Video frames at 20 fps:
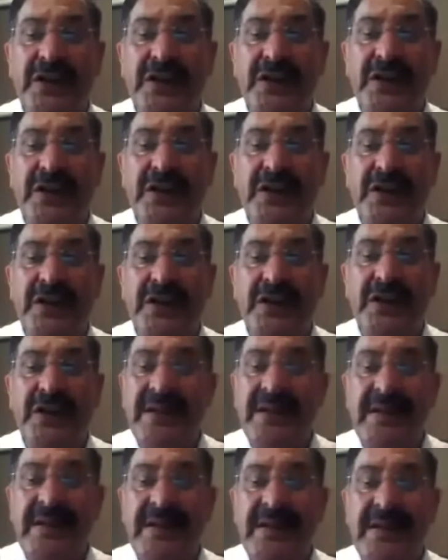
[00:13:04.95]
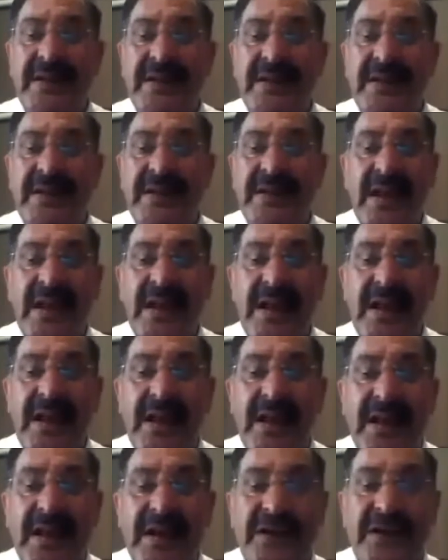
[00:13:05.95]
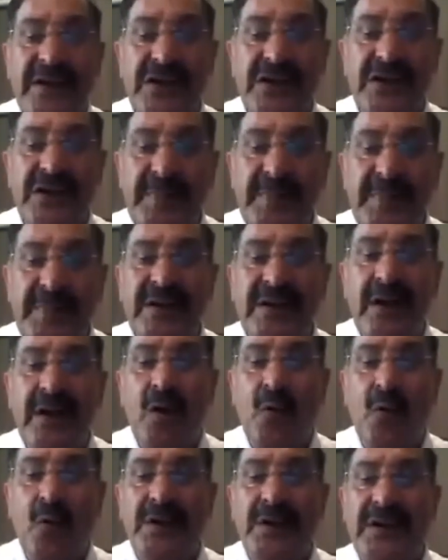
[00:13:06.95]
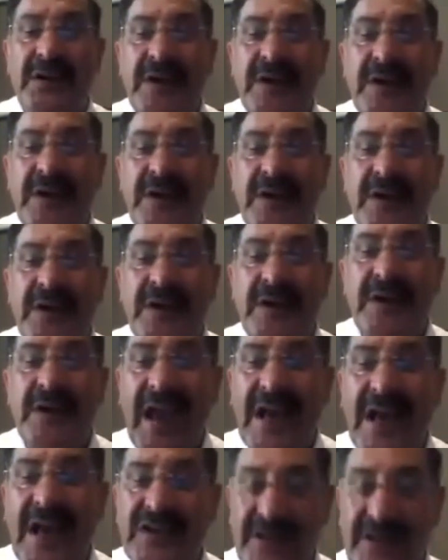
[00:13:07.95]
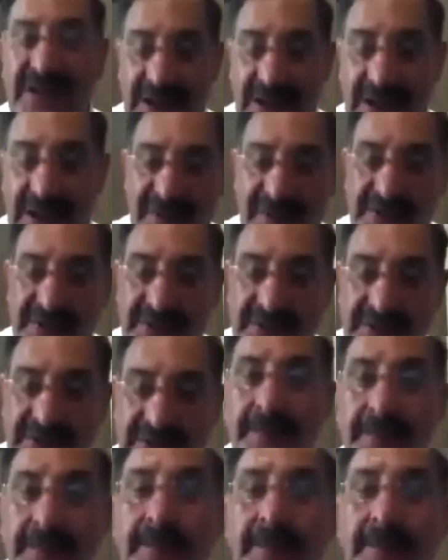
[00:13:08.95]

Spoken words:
two high efficacy statin regimes with different HDL effects.